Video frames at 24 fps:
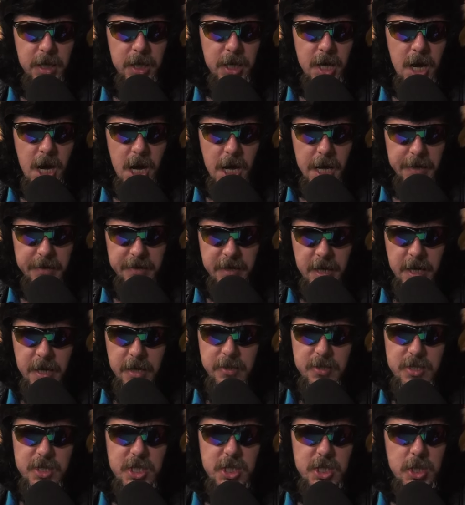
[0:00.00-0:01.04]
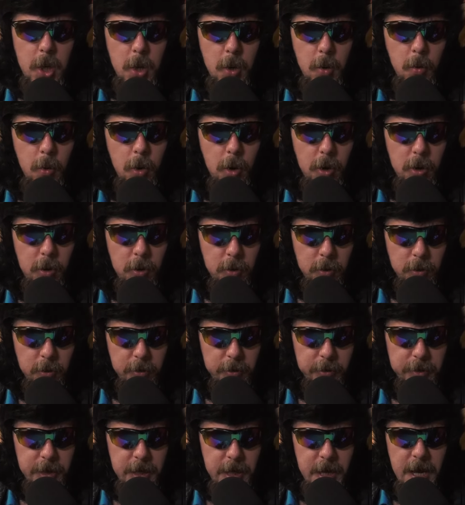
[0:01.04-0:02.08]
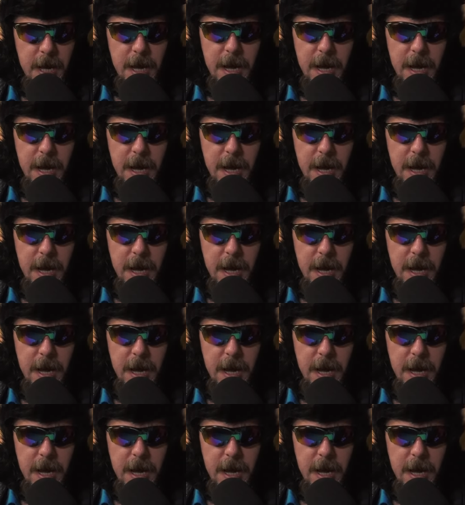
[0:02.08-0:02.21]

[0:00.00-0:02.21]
gut so hard.